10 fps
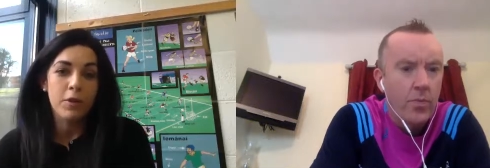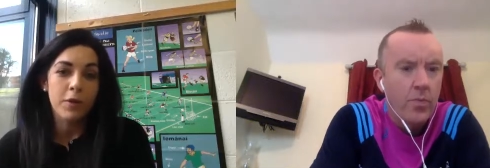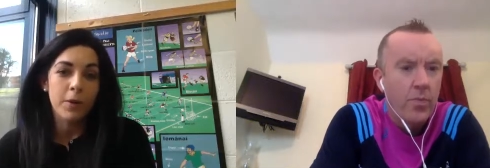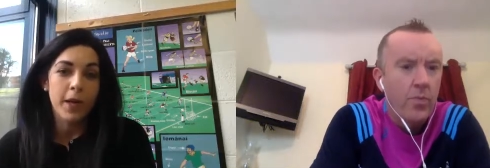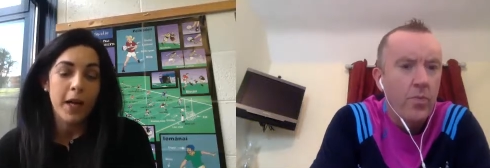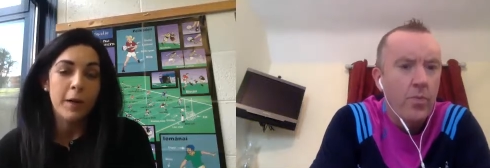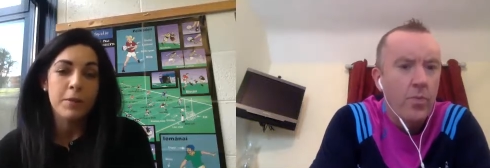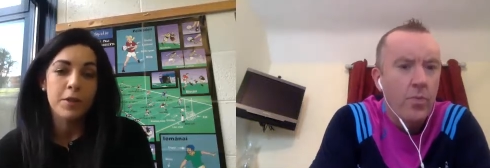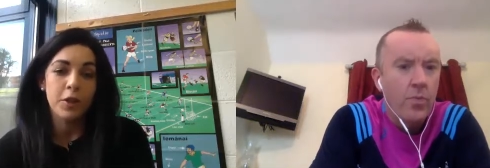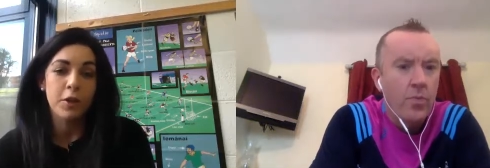Speaker 1: of view, it
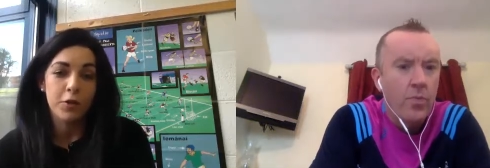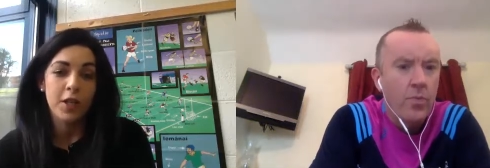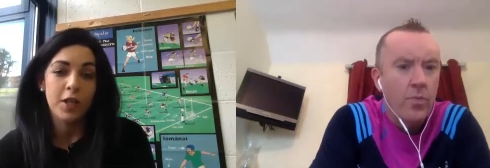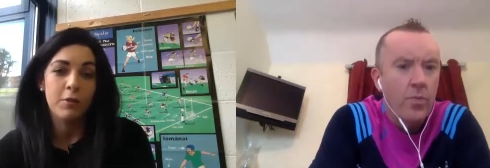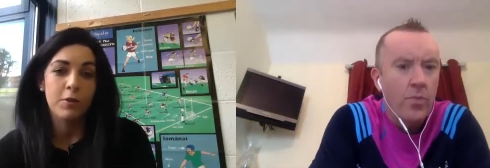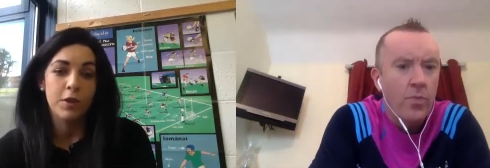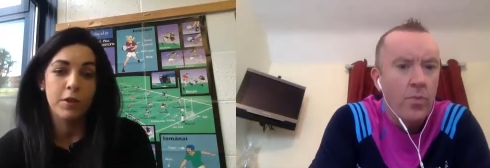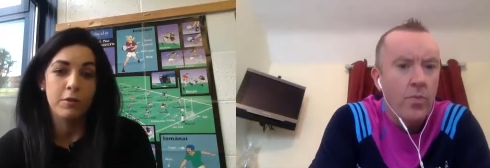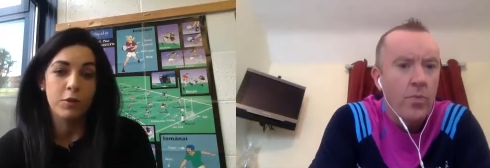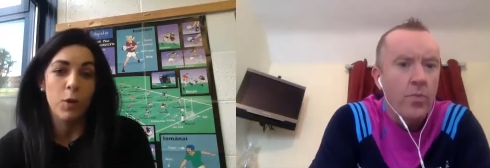helps you to continue
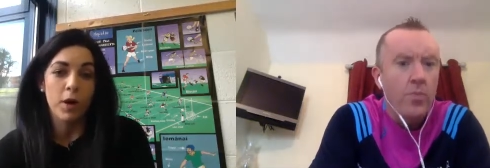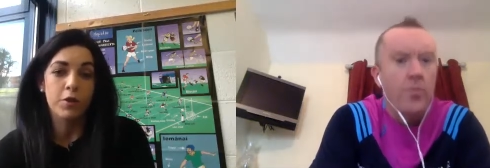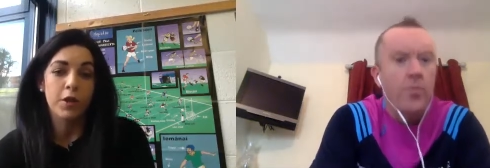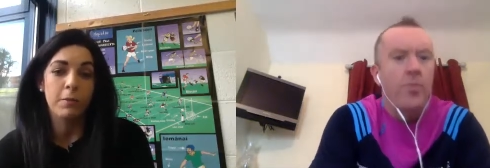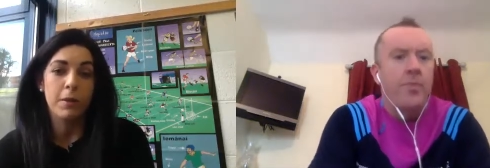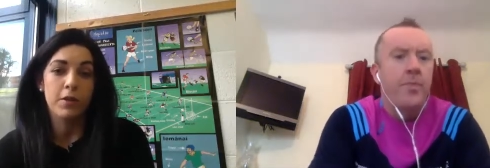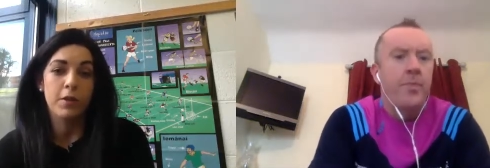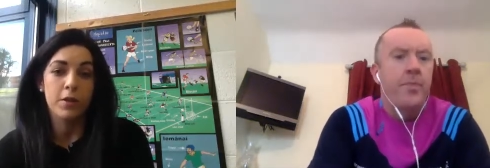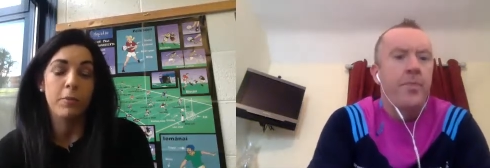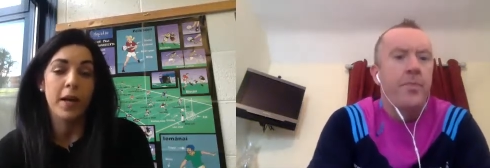to, to want to get better
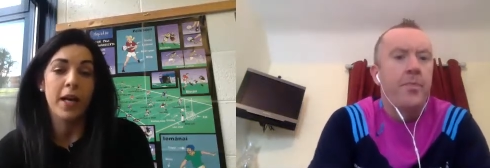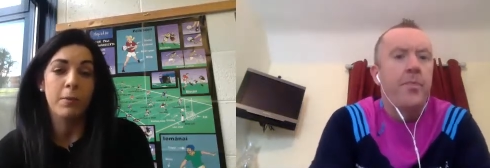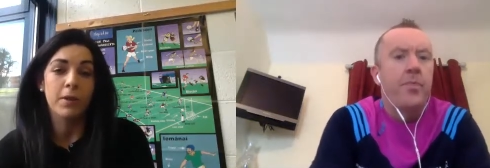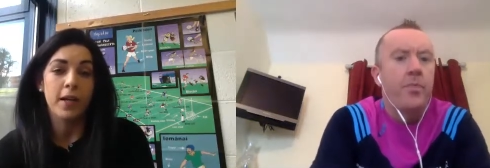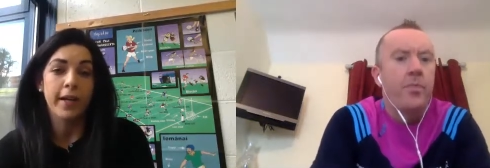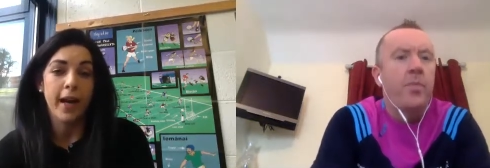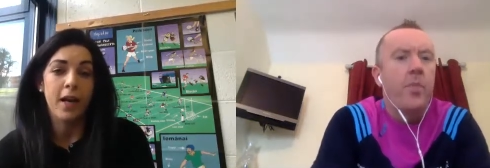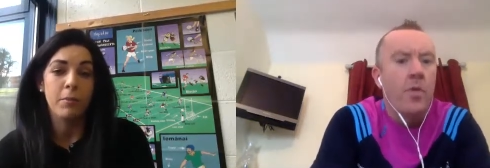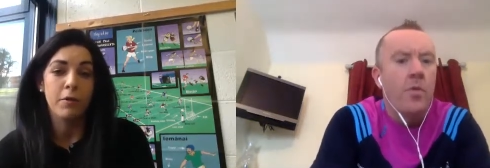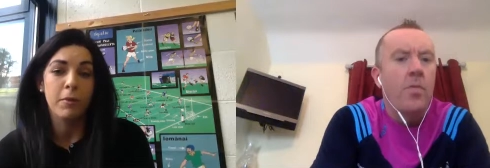because you're playing with that
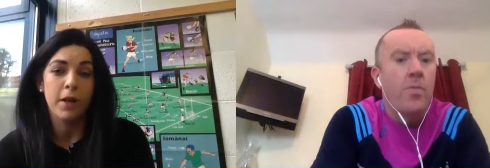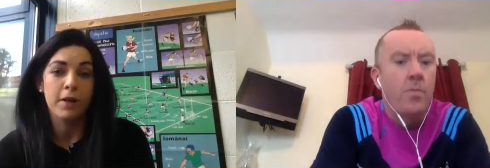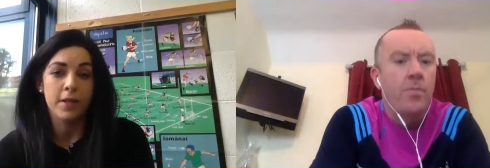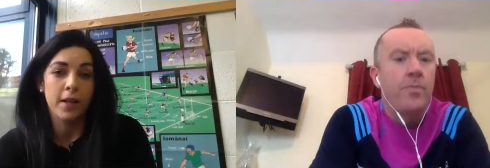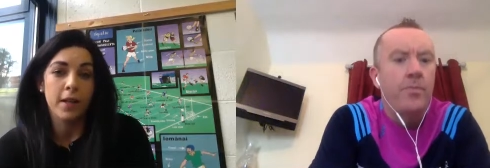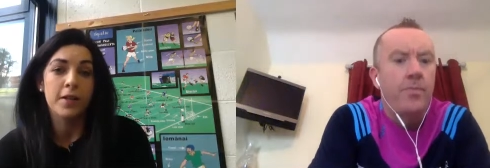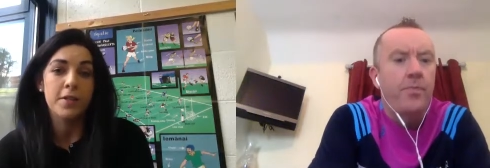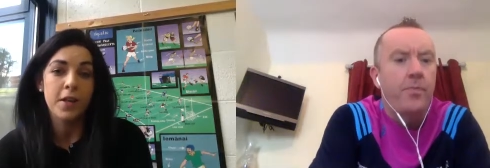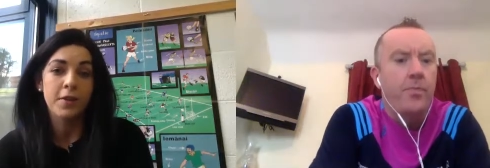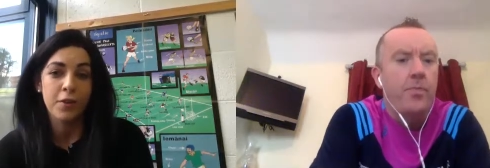caliber of players at that high
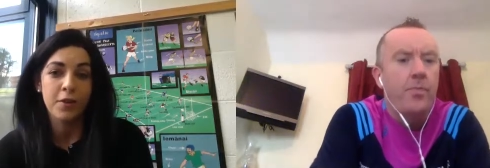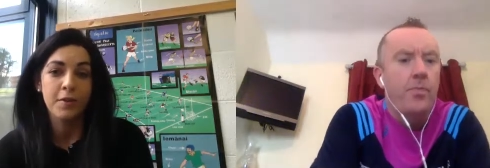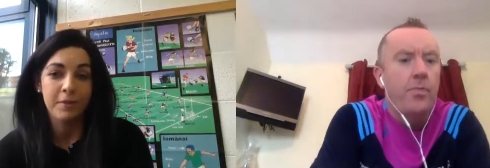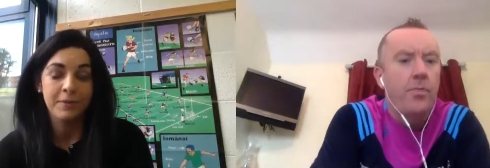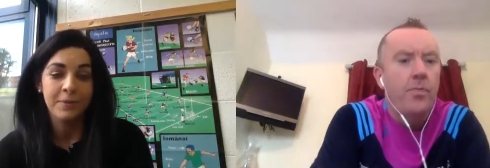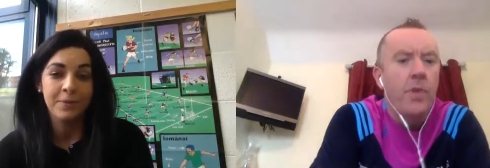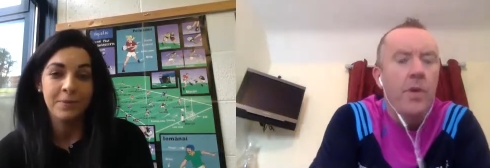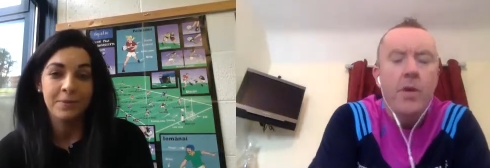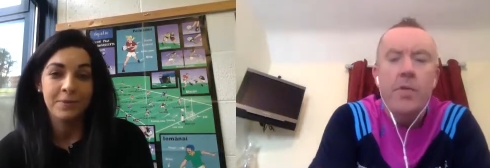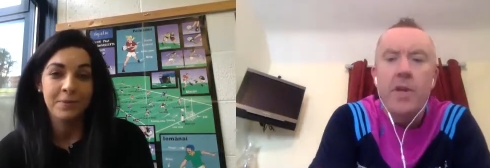standard.
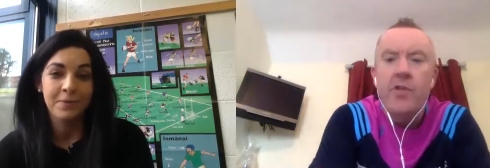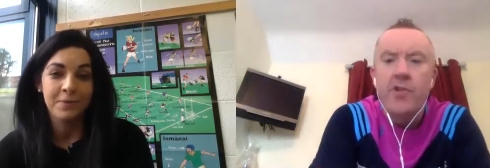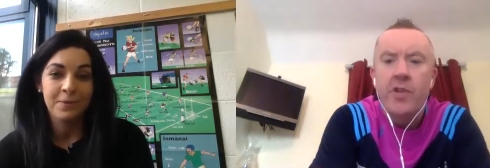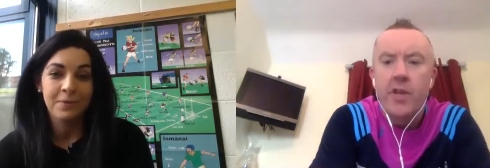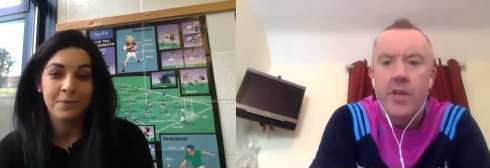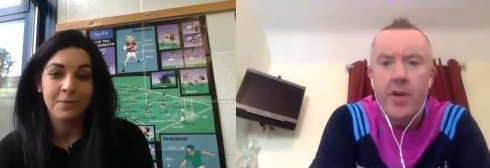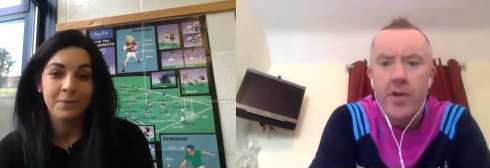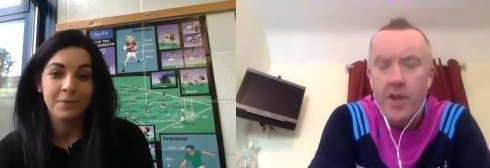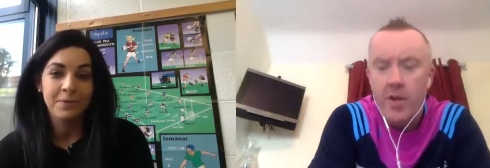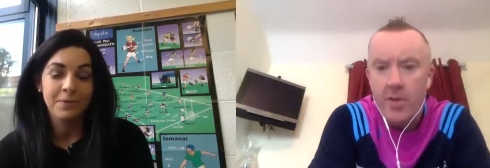
Speaker 2: You mentioned
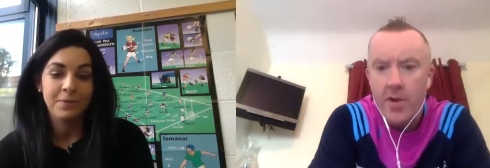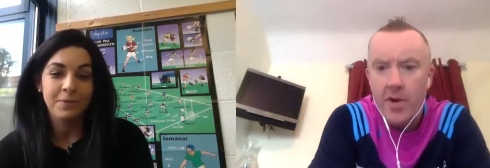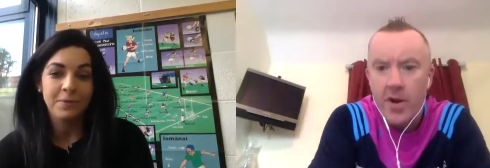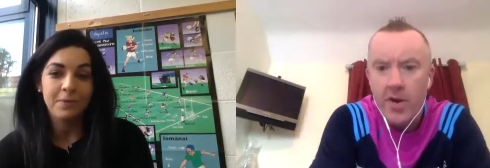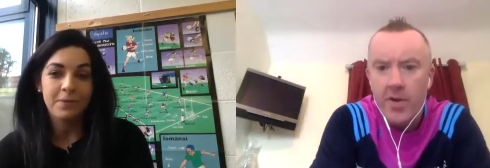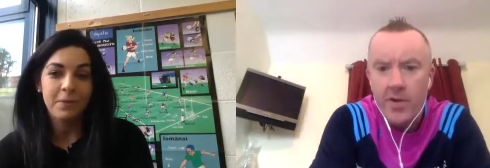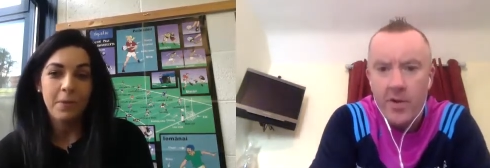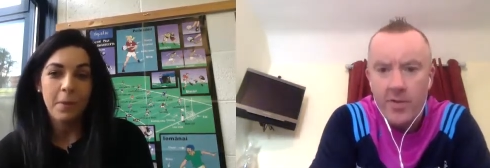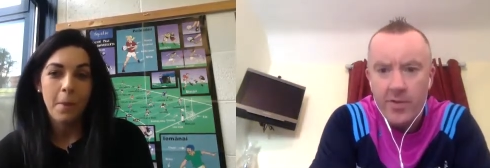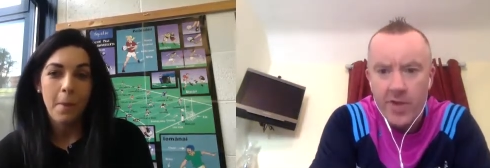Kilkerrin Clonberne earlier in the
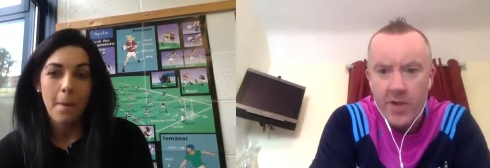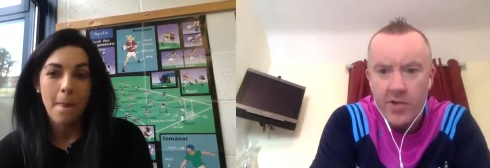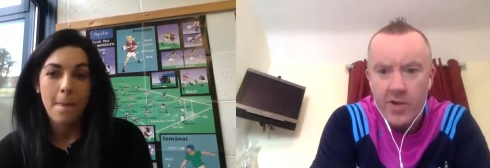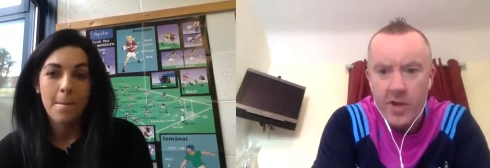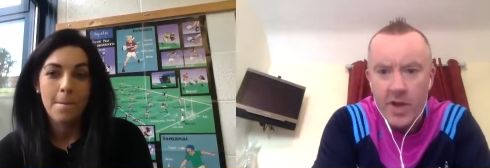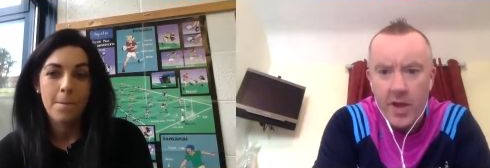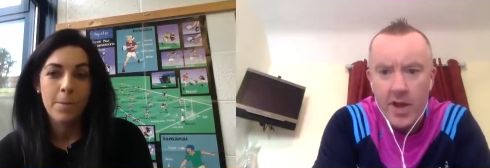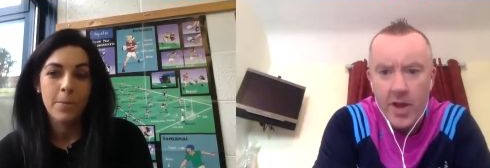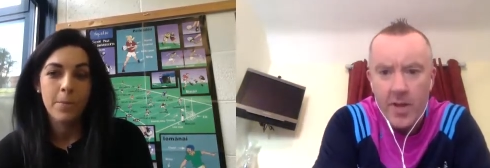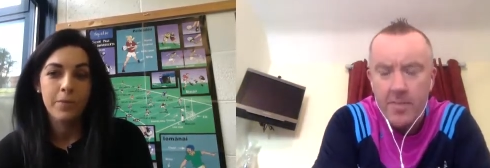conversation.
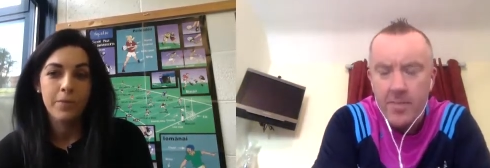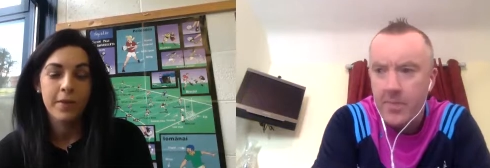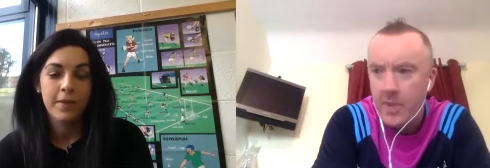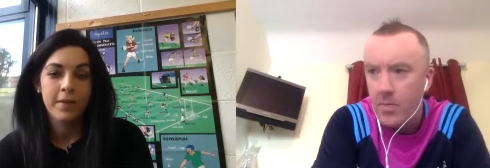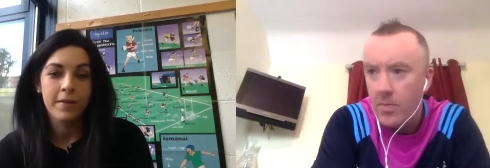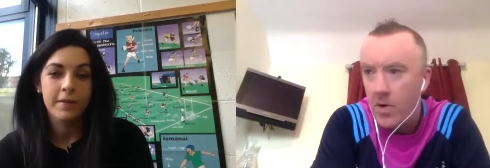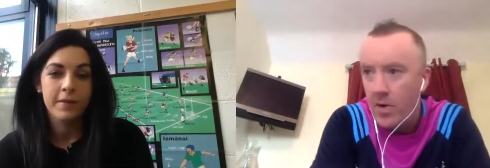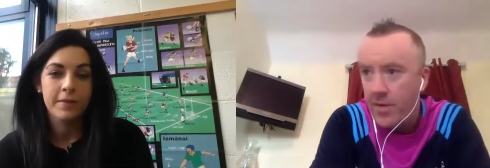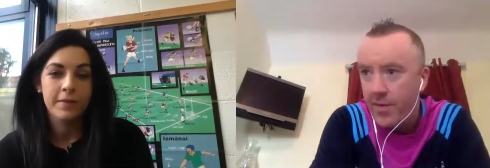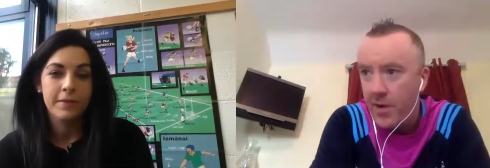Um, more
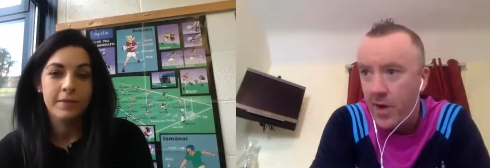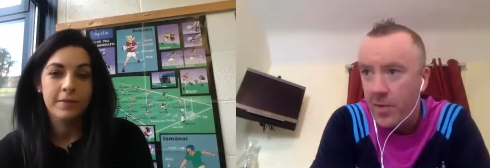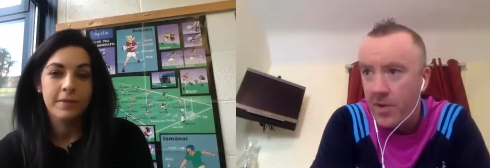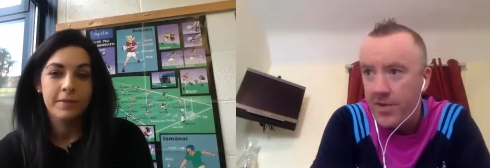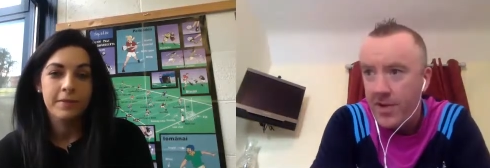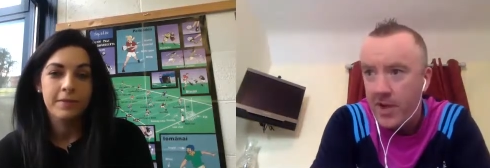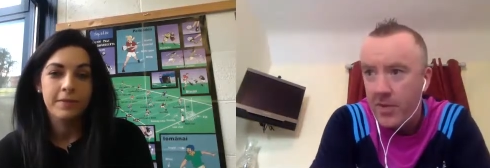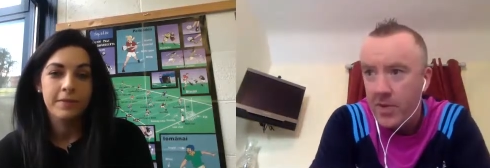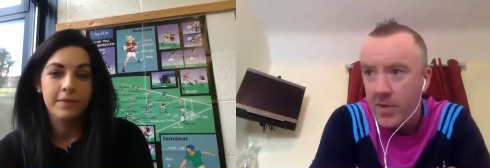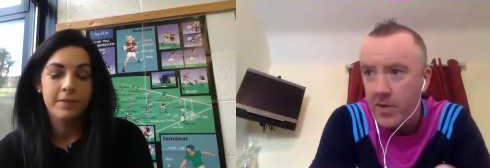a phenomenal
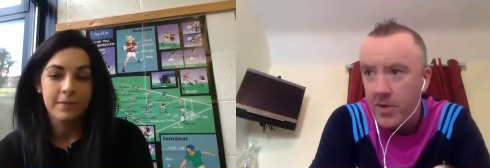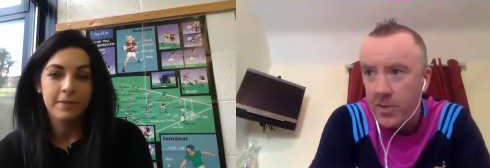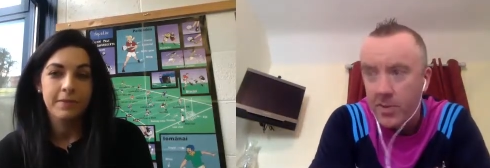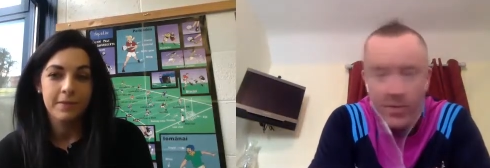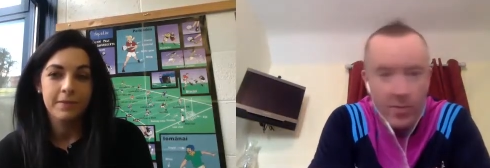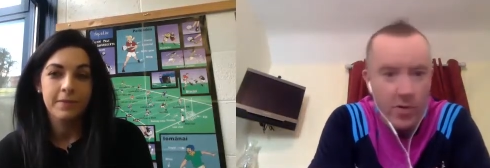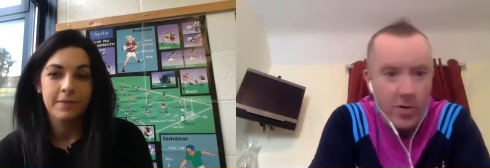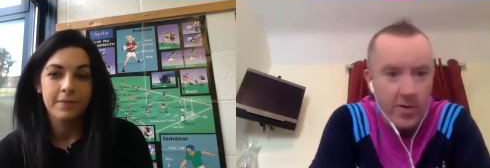team. You, you, talk about the Ward